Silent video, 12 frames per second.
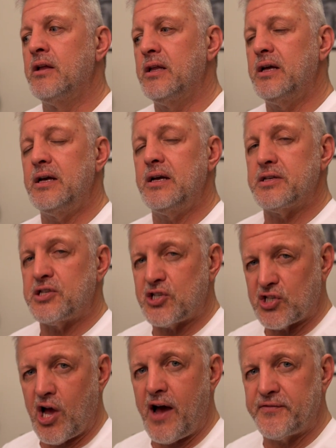
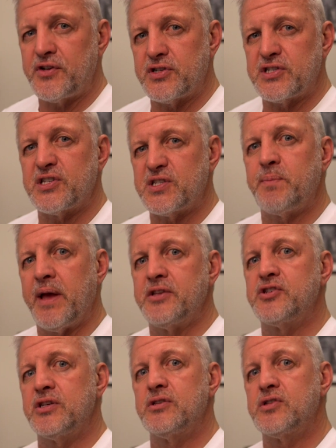softer
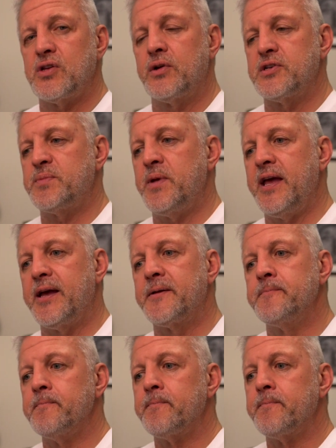suspension, so to speak.